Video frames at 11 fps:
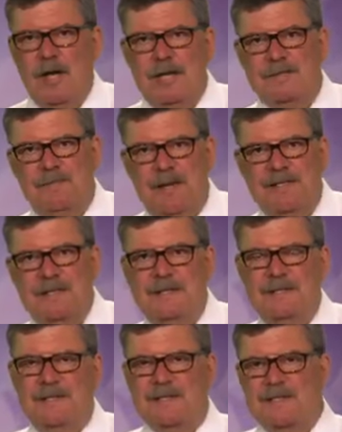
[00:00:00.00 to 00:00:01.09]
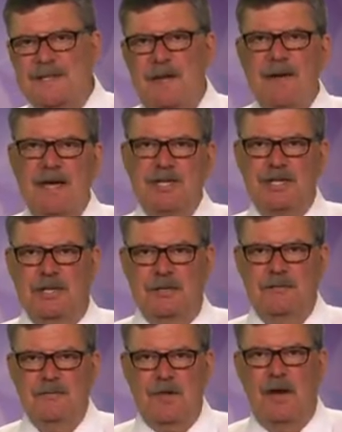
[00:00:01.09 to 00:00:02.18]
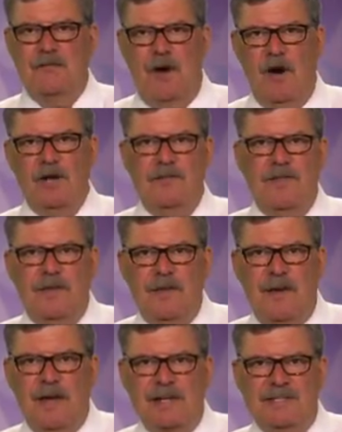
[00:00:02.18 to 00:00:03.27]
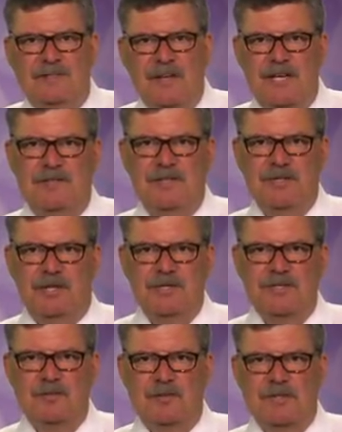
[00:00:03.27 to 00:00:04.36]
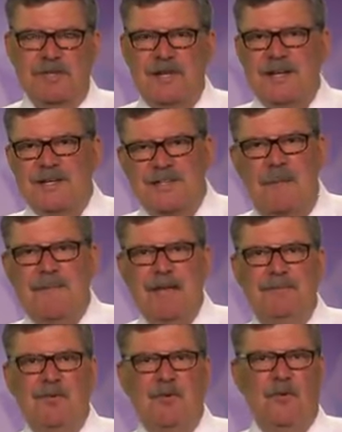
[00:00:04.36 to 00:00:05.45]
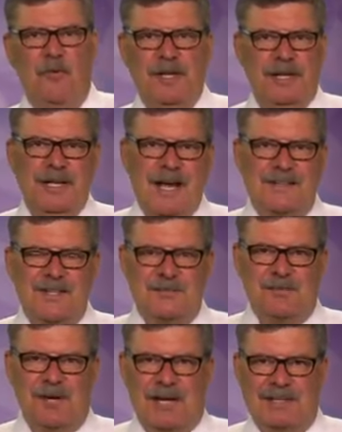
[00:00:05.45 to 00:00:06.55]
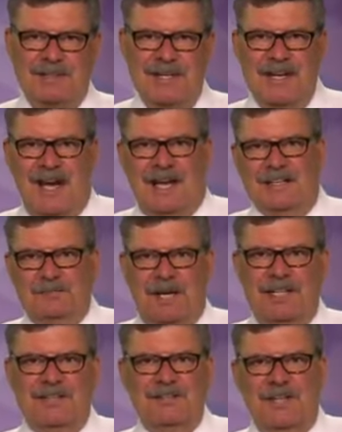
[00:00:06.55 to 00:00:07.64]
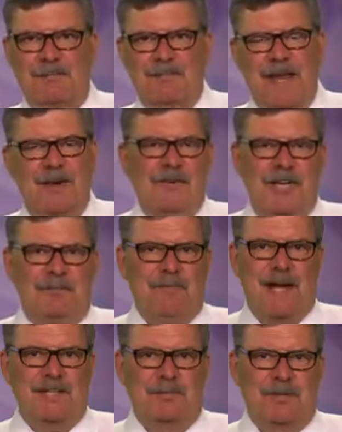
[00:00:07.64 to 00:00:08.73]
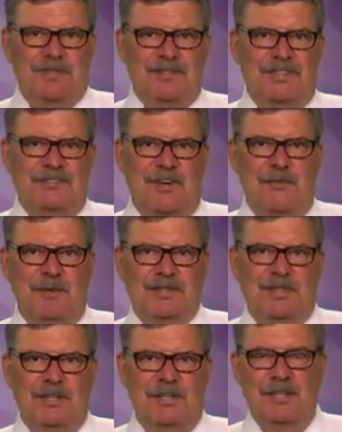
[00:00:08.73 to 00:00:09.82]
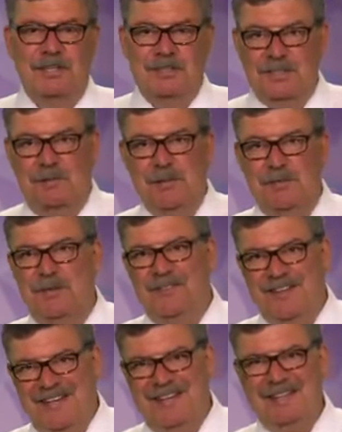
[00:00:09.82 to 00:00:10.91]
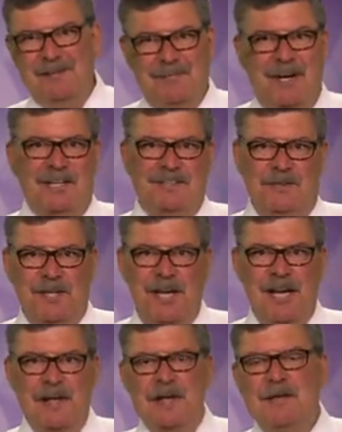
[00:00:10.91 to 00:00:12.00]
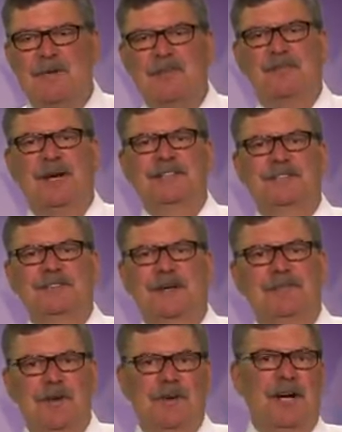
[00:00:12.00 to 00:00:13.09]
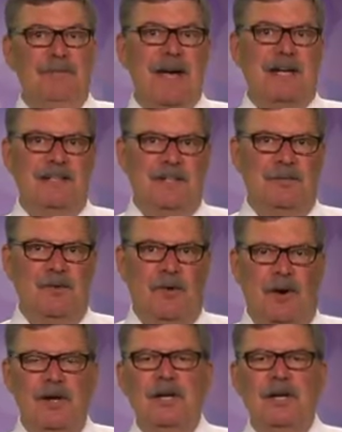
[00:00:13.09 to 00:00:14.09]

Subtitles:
is basically the summation of all of the demands of the individual consumers. Some people really like this product, and as price goes up, they don't cut back their purchases very much at all. Some people, the product's okay. If the price goes up, they'll cut back a little more.